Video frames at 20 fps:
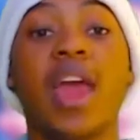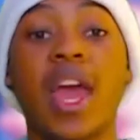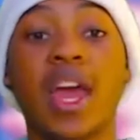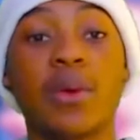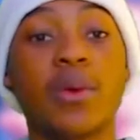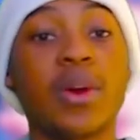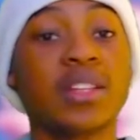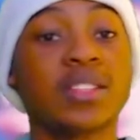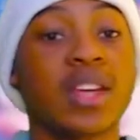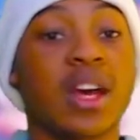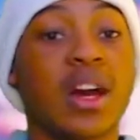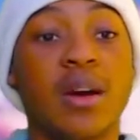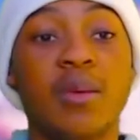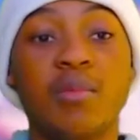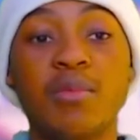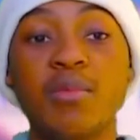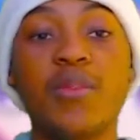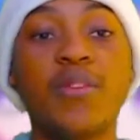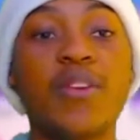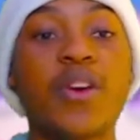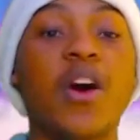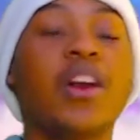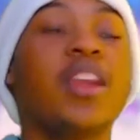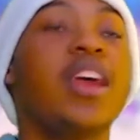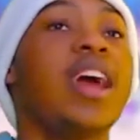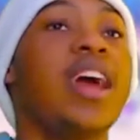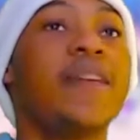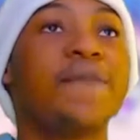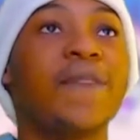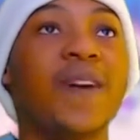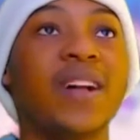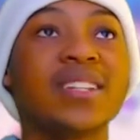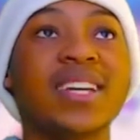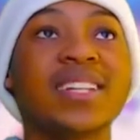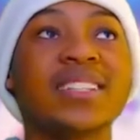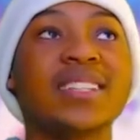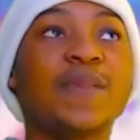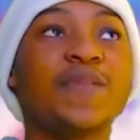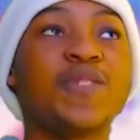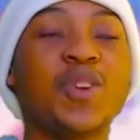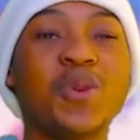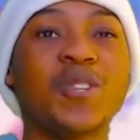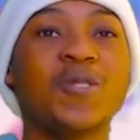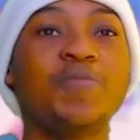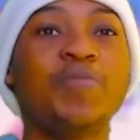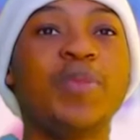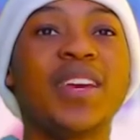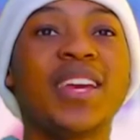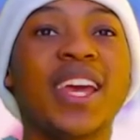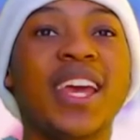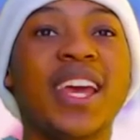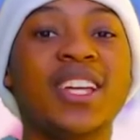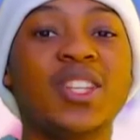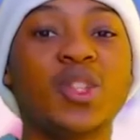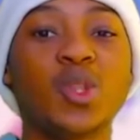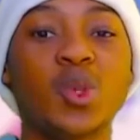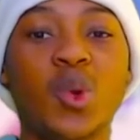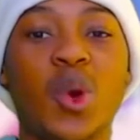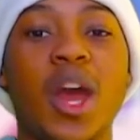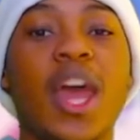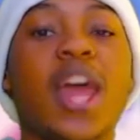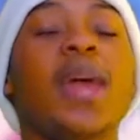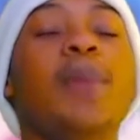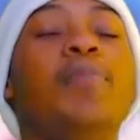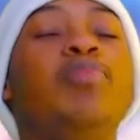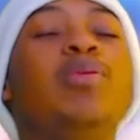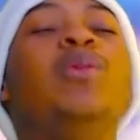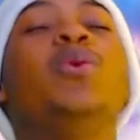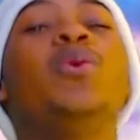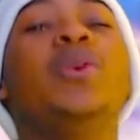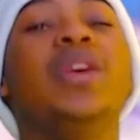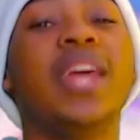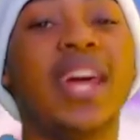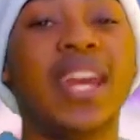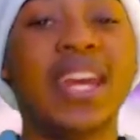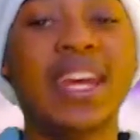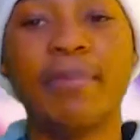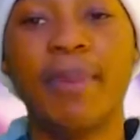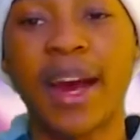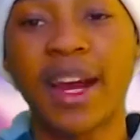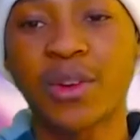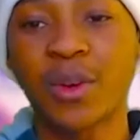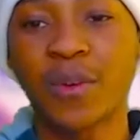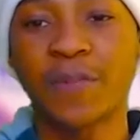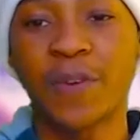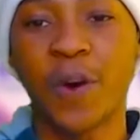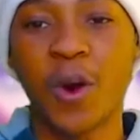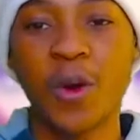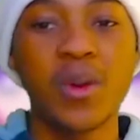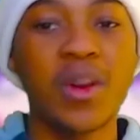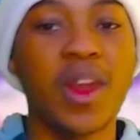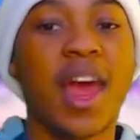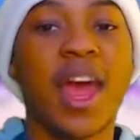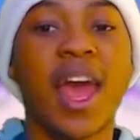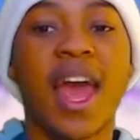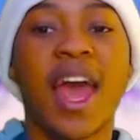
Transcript: Anyways, moving on. It felt as if she was speaking into a Blue Yeti microphone,